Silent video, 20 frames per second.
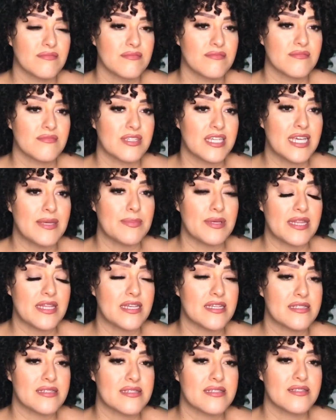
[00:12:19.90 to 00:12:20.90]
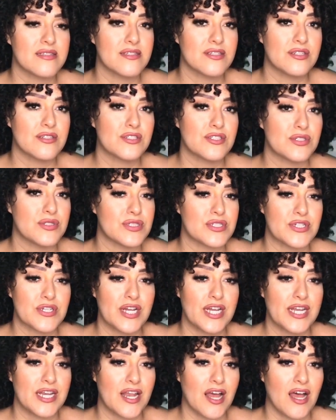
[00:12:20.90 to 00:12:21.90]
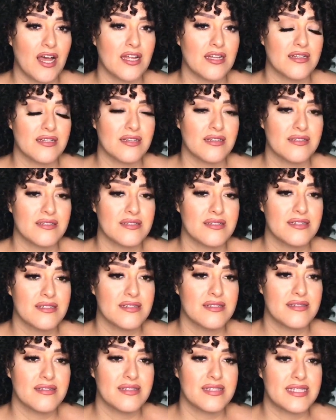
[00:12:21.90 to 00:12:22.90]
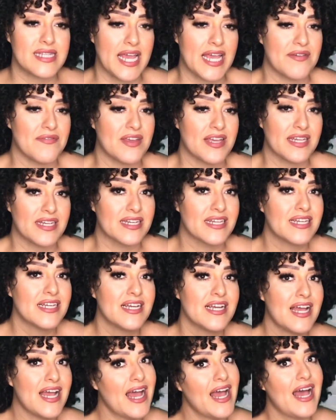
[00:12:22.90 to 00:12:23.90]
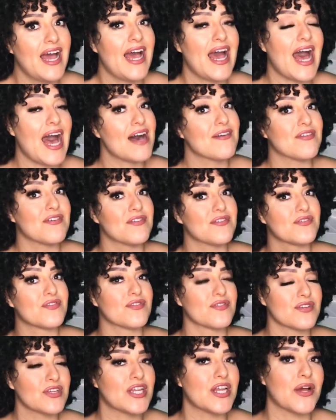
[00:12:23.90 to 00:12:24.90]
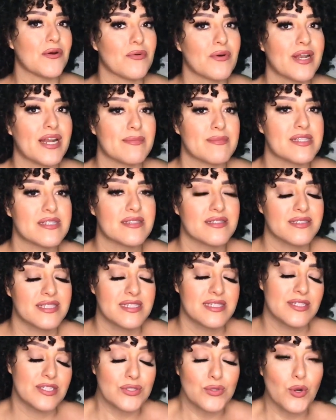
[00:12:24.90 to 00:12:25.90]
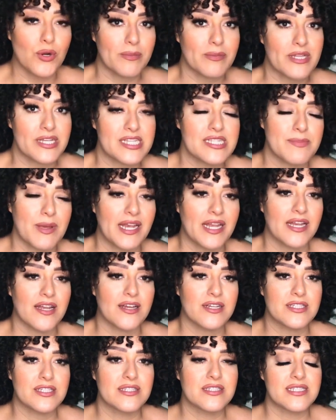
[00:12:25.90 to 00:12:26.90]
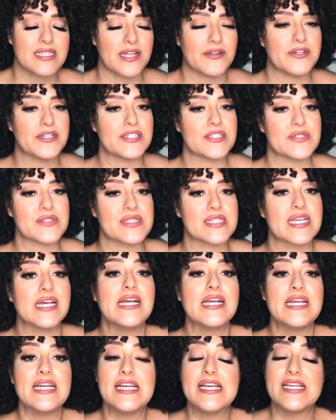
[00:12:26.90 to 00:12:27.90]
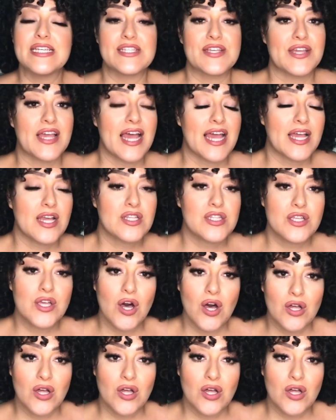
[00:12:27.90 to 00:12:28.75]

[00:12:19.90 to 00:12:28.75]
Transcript: keeping this juicer and not saving half of what I'm normally spending on celery juice. So yeah, I called